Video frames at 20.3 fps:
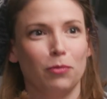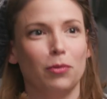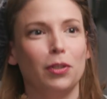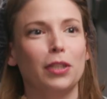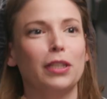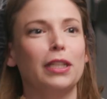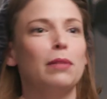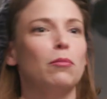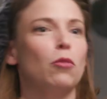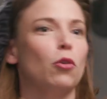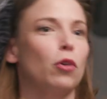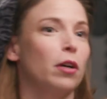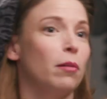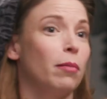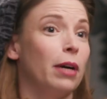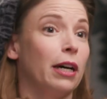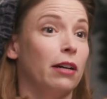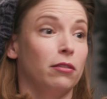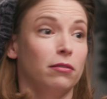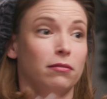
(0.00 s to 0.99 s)
Really more
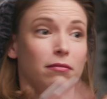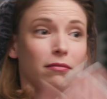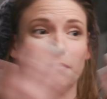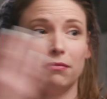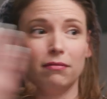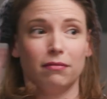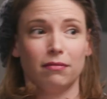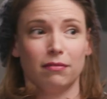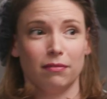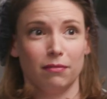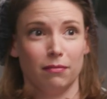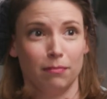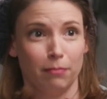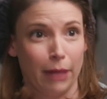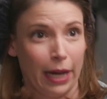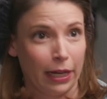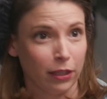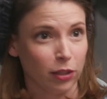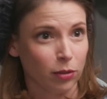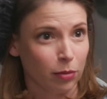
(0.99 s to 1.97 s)
about
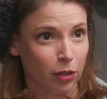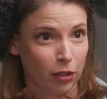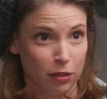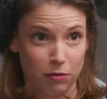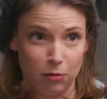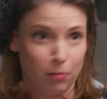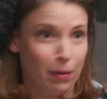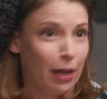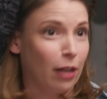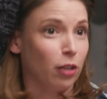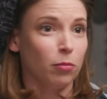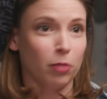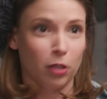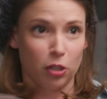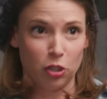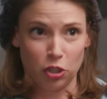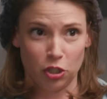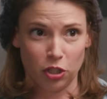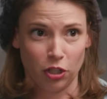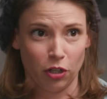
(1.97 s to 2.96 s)
Malabar, it was
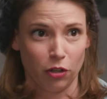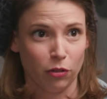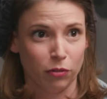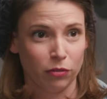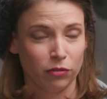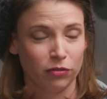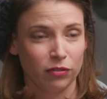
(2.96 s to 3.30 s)
Malabar's show.